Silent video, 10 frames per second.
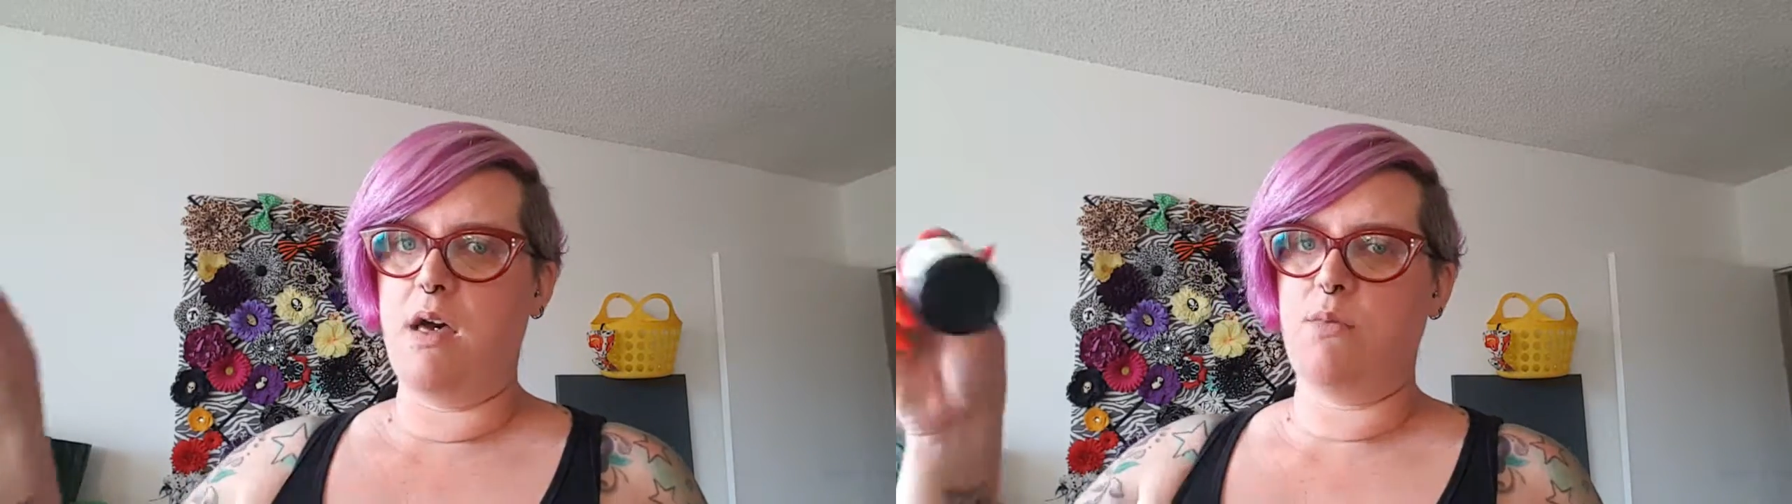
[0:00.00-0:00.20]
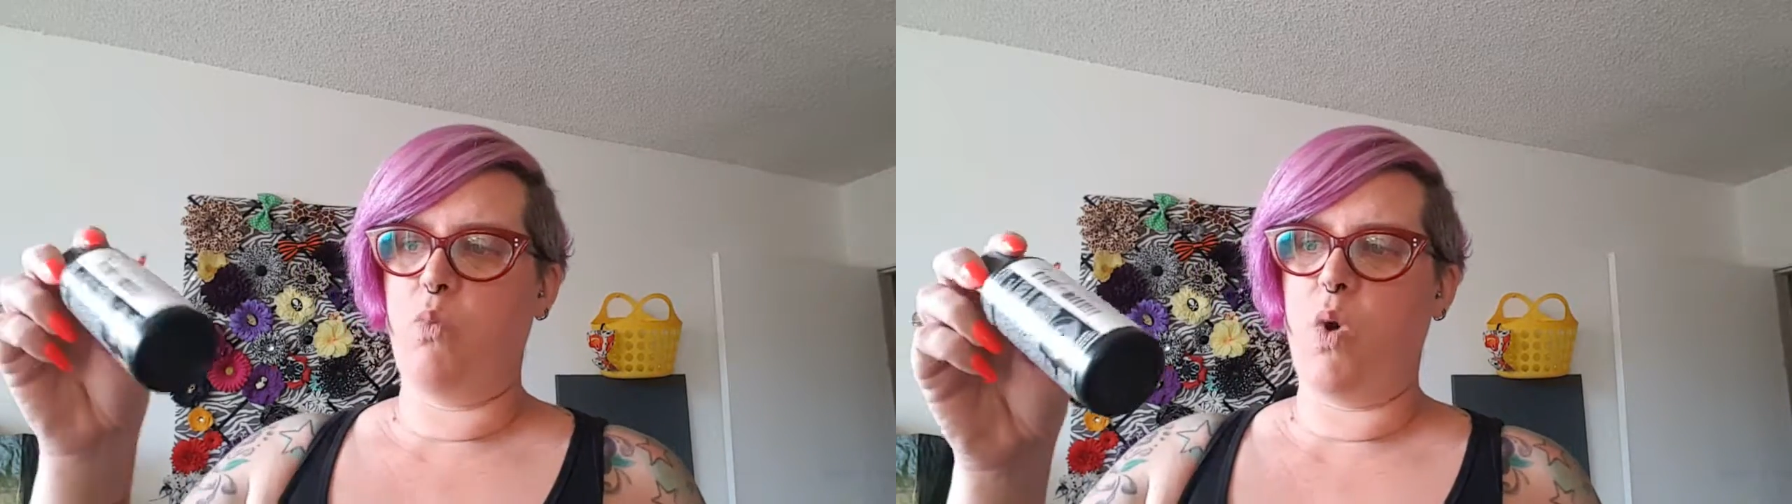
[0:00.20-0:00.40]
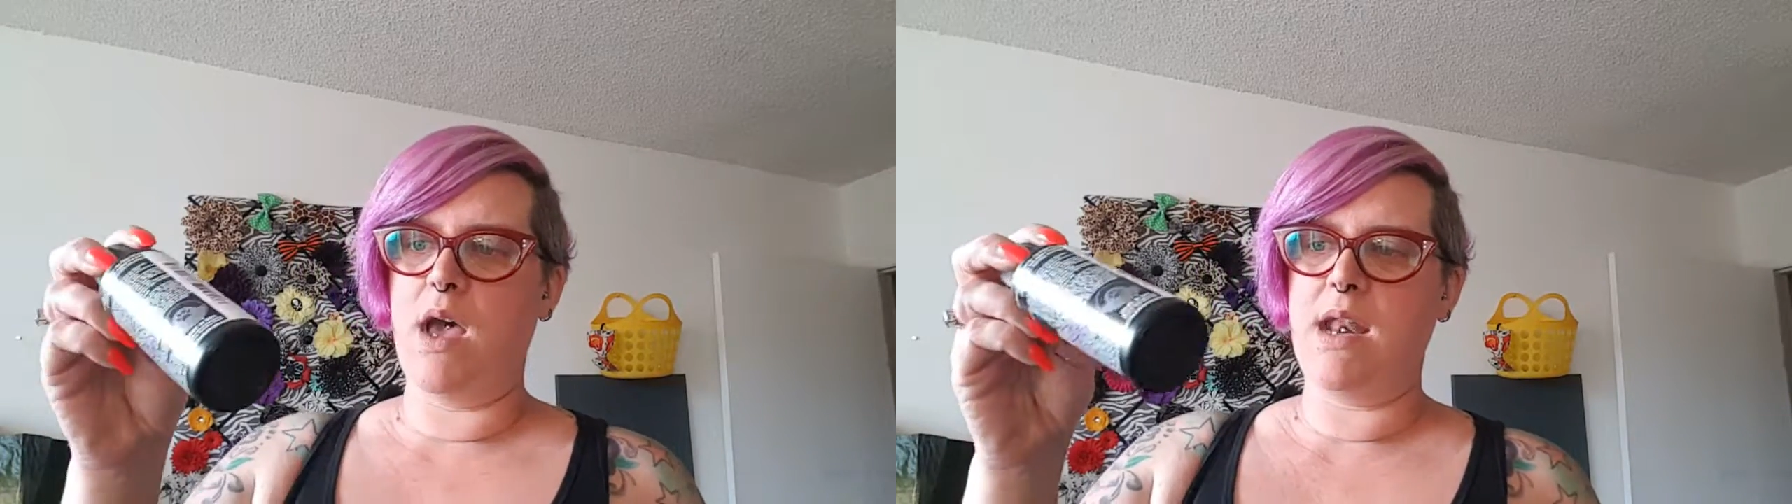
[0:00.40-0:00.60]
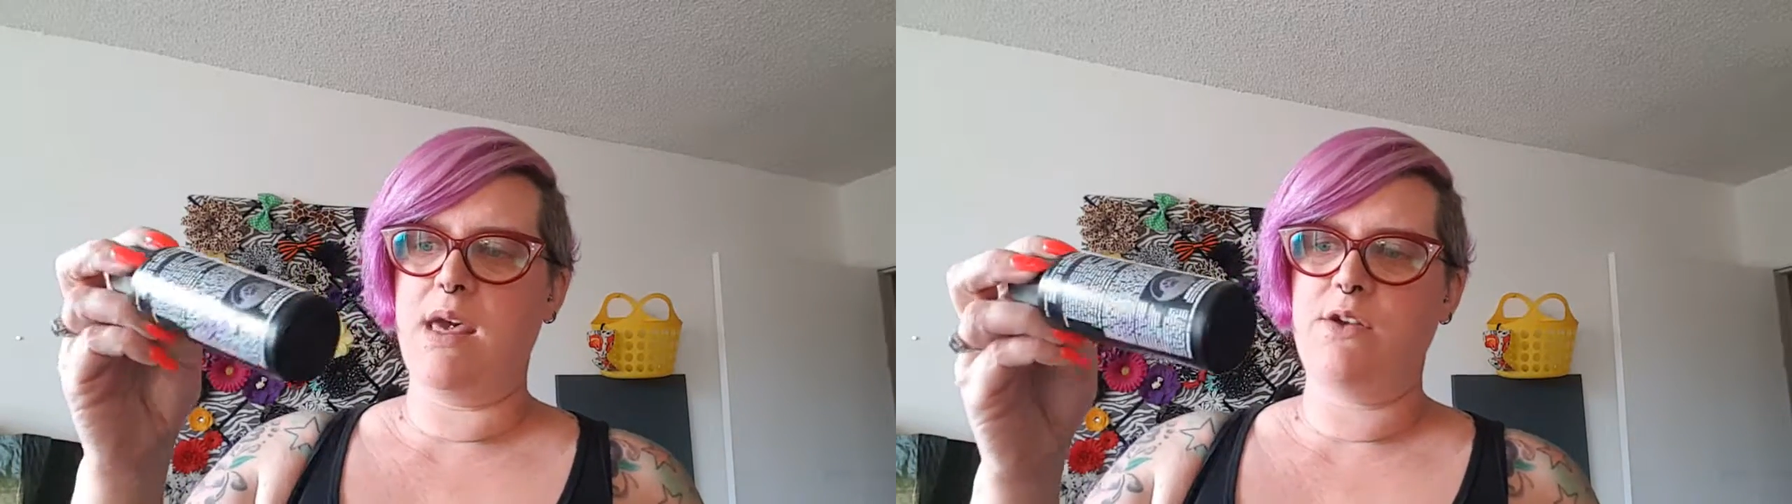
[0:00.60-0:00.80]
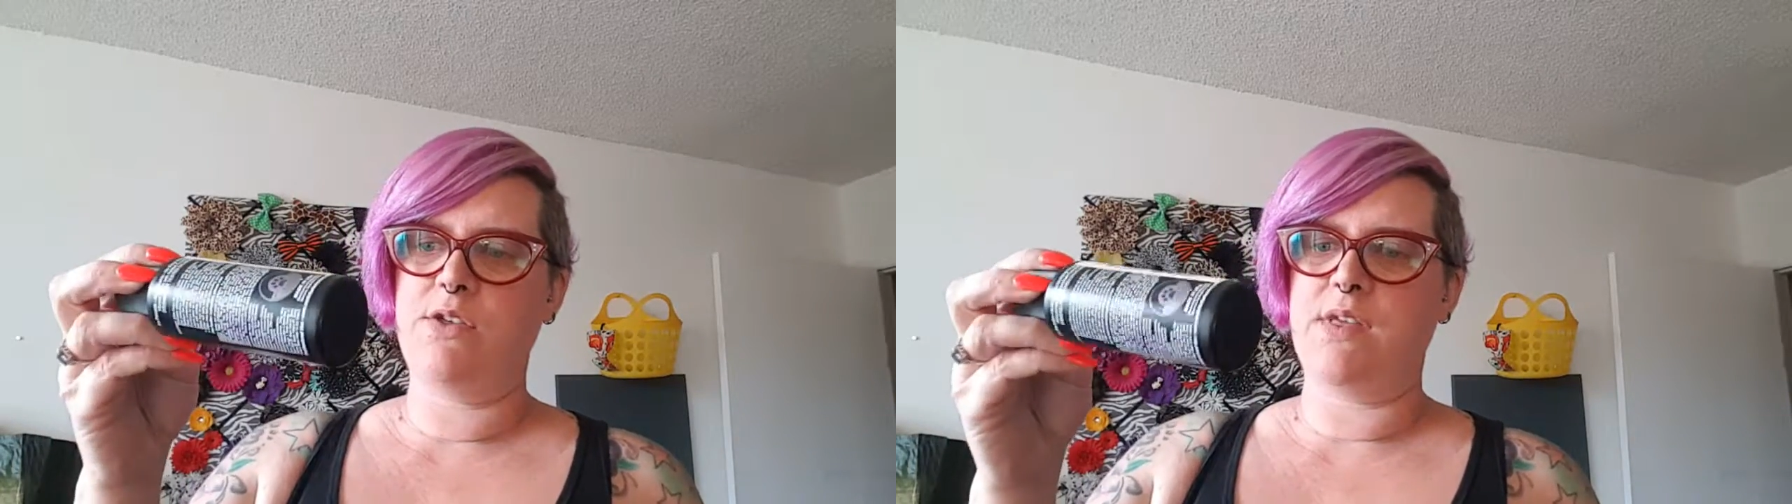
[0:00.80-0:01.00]
One
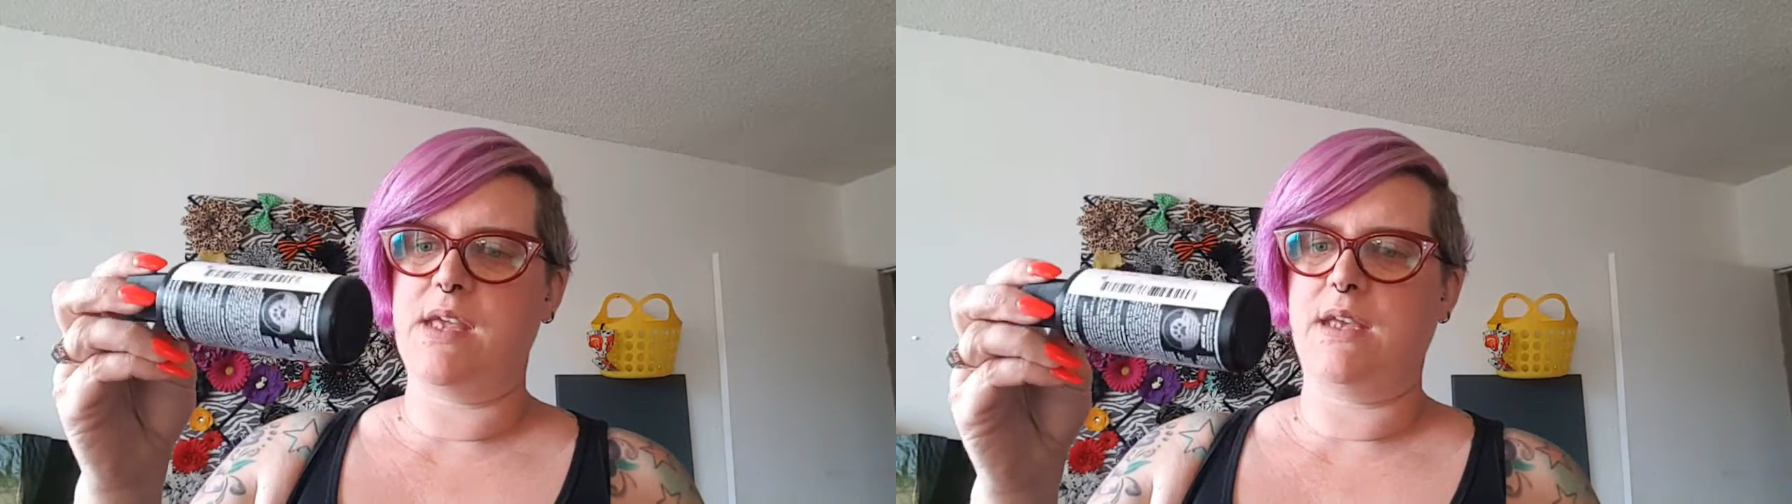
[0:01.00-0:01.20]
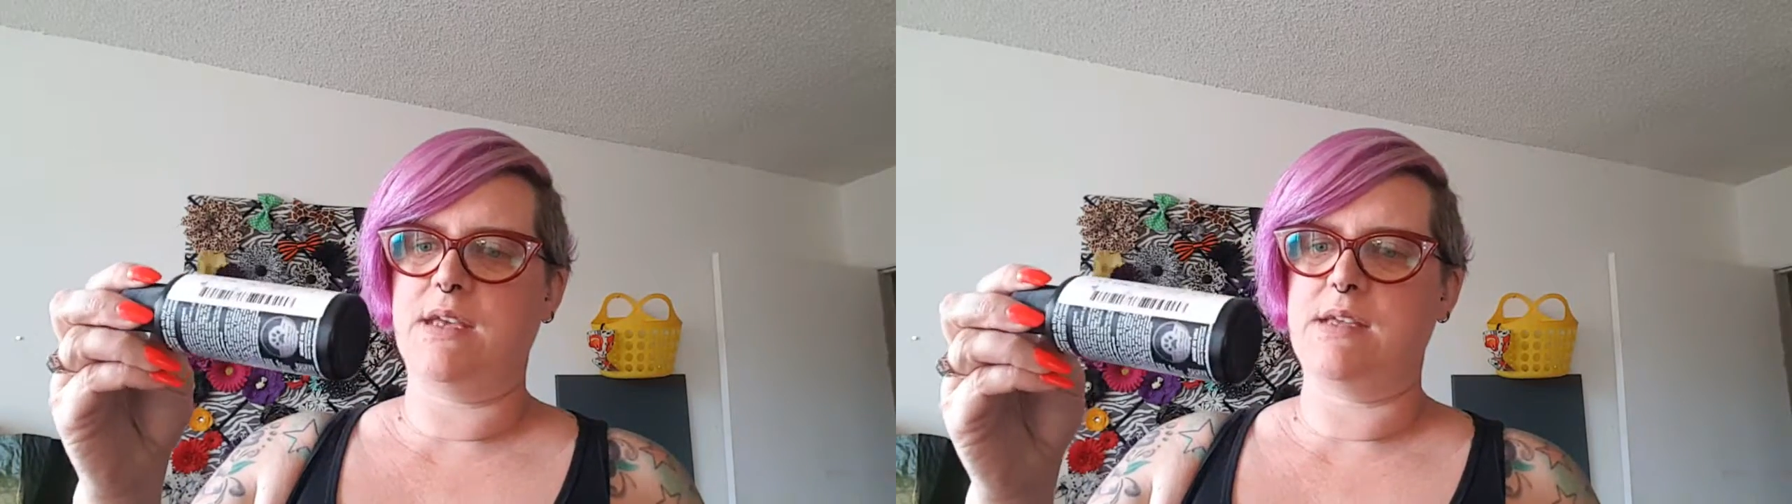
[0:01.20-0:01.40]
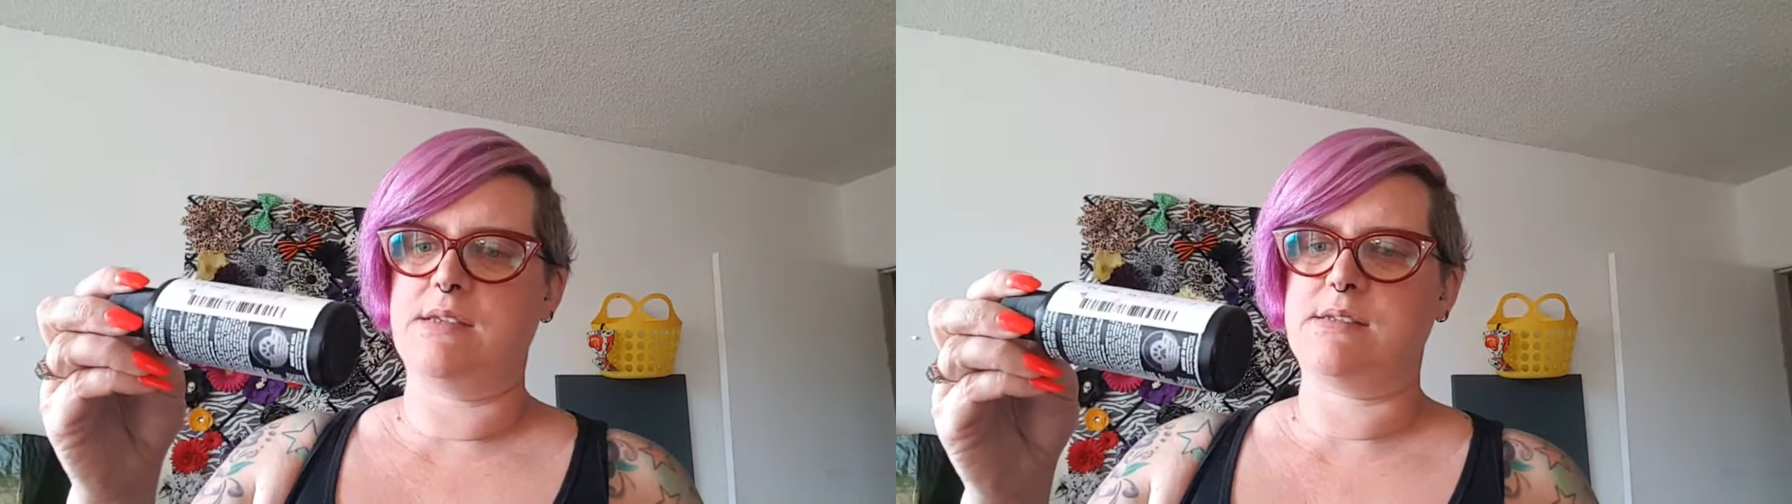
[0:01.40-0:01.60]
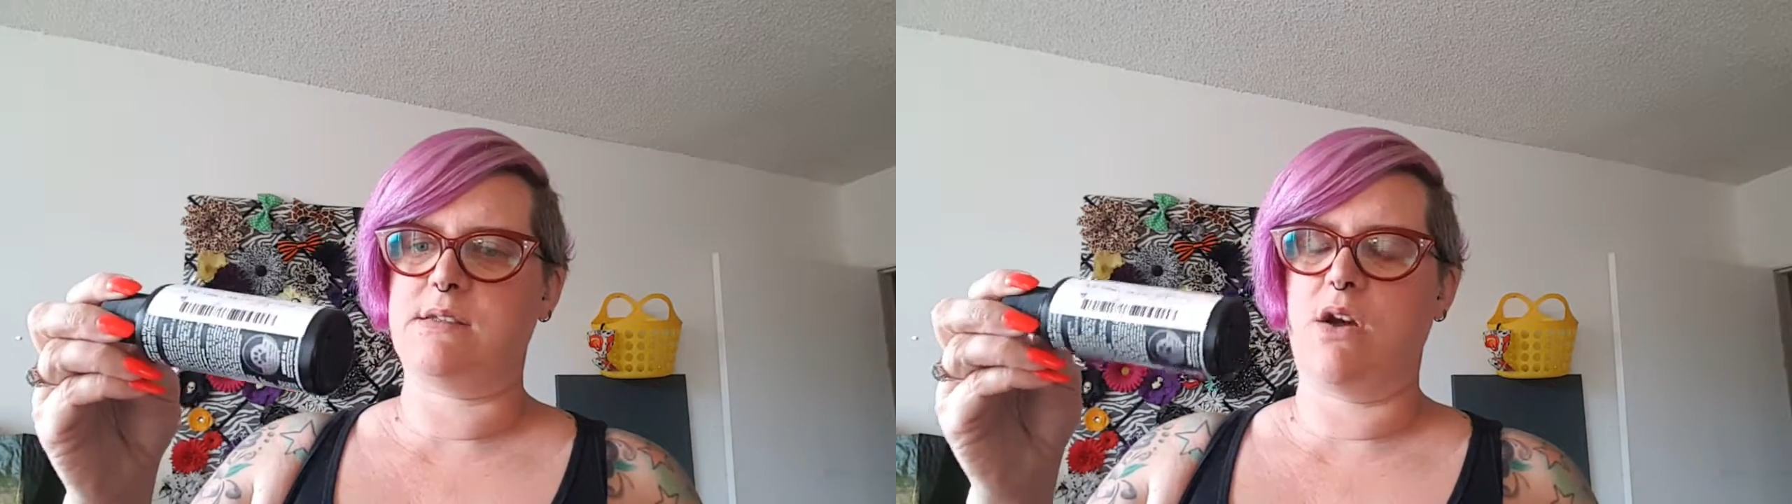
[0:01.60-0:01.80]
other thing is